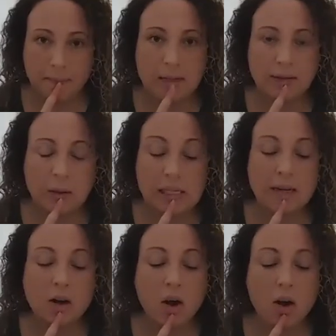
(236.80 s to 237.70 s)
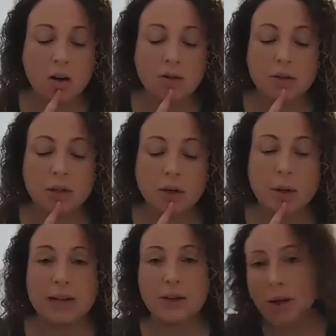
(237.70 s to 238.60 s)
If you said call, you're
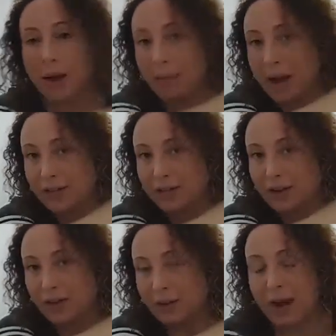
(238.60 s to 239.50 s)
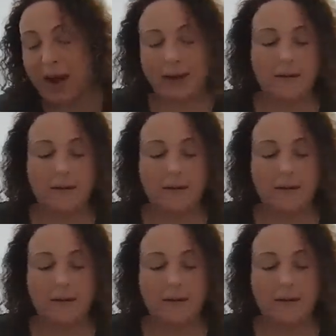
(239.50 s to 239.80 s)
correct. Go ahead and pat yourself on the back.